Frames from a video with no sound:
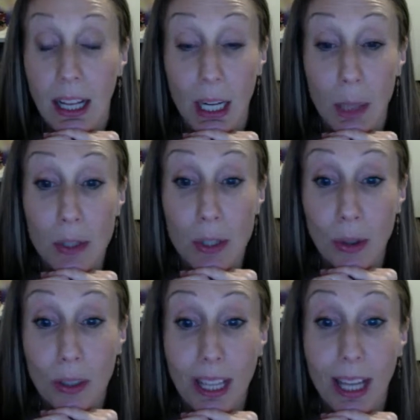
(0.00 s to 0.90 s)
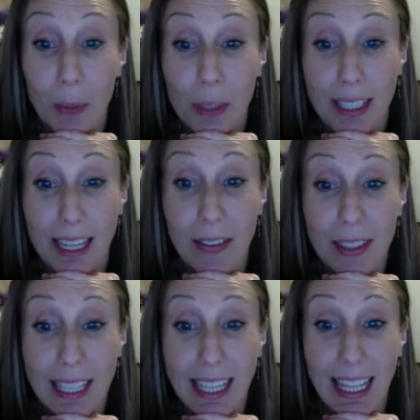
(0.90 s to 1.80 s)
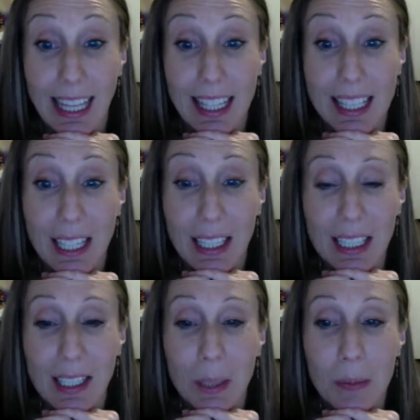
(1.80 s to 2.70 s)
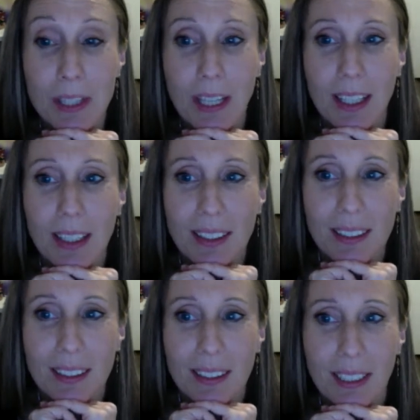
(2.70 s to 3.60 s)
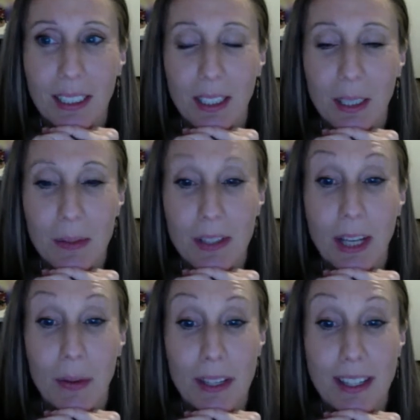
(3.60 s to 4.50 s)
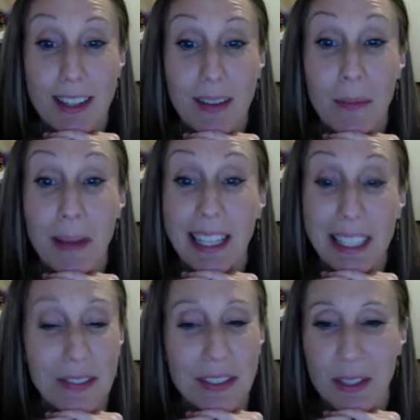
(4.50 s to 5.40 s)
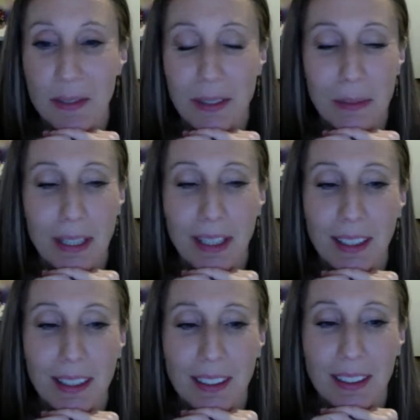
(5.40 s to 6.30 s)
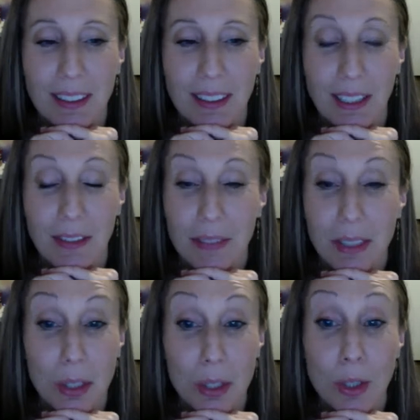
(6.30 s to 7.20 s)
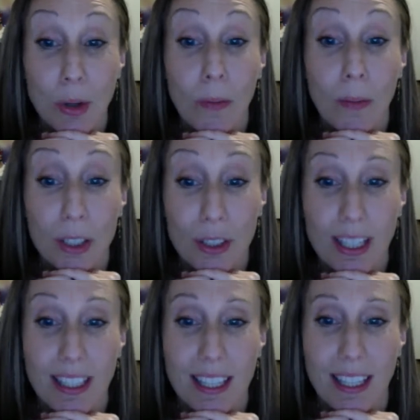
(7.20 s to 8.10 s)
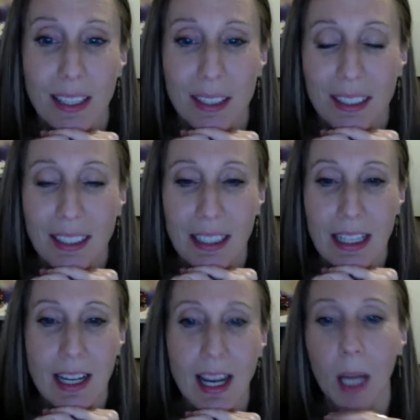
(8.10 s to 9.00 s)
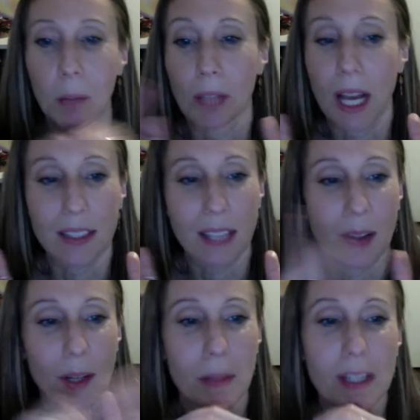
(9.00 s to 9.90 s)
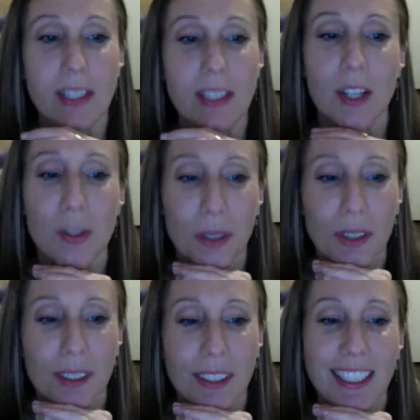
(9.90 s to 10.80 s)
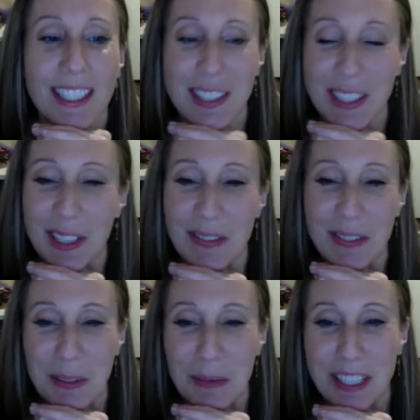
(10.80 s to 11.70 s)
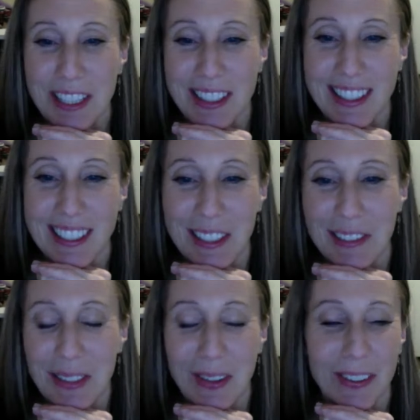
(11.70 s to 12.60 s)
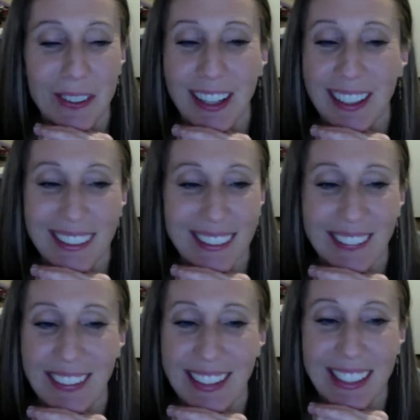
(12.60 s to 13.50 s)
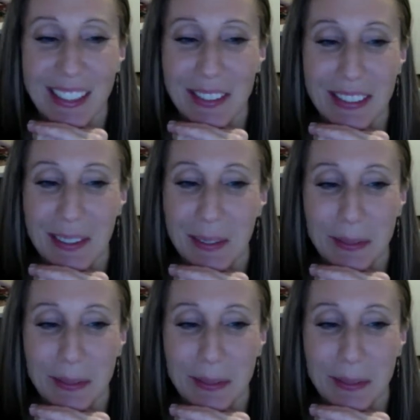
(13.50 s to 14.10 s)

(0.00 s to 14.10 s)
And I'm so glad we didn't have a day like this on Eclipse Day. Eclipse Day was magnificent for me. I felt so much that day. I blocked out on my schedule. It is a gift to be here. Steve, you are right. What a gift.